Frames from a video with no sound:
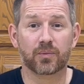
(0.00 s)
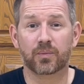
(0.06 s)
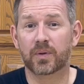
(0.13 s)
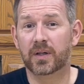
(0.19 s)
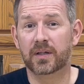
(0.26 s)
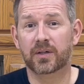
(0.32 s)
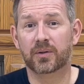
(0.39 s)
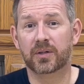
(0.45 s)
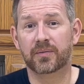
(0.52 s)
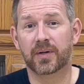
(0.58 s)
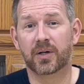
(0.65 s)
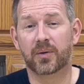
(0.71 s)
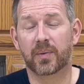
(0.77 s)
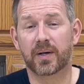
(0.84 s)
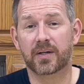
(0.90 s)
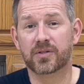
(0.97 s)
really only
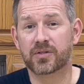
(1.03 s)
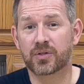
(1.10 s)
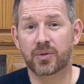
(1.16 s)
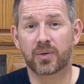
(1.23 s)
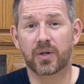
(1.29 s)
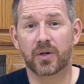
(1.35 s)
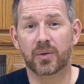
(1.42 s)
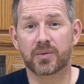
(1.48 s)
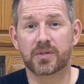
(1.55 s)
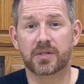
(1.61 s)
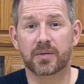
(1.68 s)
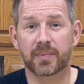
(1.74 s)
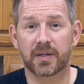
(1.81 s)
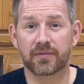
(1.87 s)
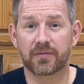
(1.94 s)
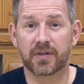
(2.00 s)
requires 2 coats to
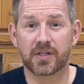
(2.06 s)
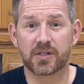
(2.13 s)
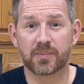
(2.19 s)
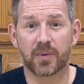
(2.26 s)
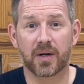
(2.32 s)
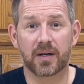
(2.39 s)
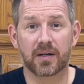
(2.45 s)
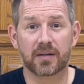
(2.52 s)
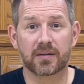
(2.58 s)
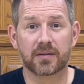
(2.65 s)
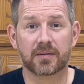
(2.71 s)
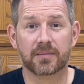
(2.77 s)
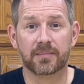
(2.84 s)
be a finished product.